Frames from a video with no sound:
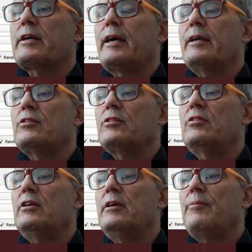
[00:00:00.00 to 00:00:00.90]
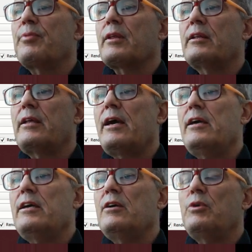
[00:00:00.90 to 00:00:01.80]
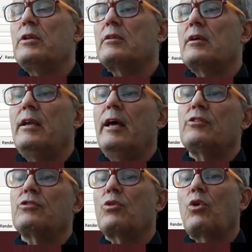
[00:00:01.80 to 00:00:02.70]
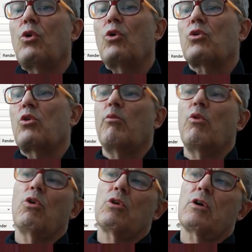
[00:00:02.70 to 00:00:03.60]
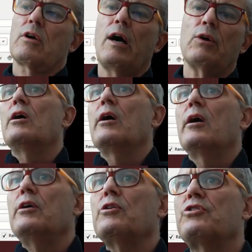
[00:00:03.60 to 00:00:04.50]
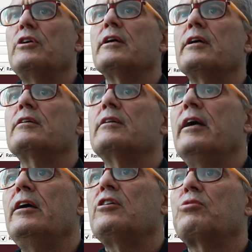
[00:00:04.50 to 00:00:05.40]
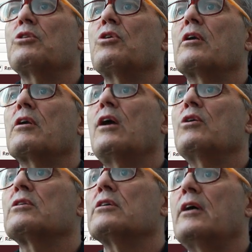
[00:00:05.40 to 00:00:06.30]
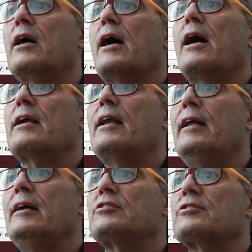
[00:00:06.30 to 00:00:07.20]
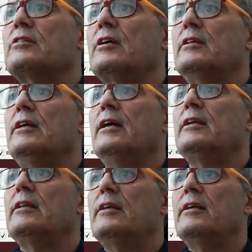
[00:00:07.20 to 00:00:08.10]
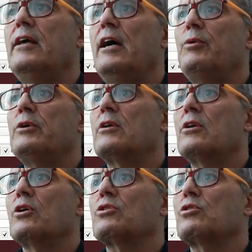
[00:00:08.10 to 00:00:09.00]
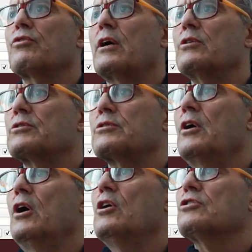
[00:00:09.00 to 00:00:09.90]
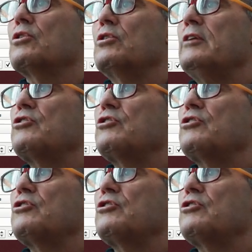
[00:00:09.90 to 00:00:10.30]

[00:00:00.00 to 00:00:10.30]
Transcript: can see day with less or more cloud. You see that the days with no cloud are less than the day with a lot of cloud. So let's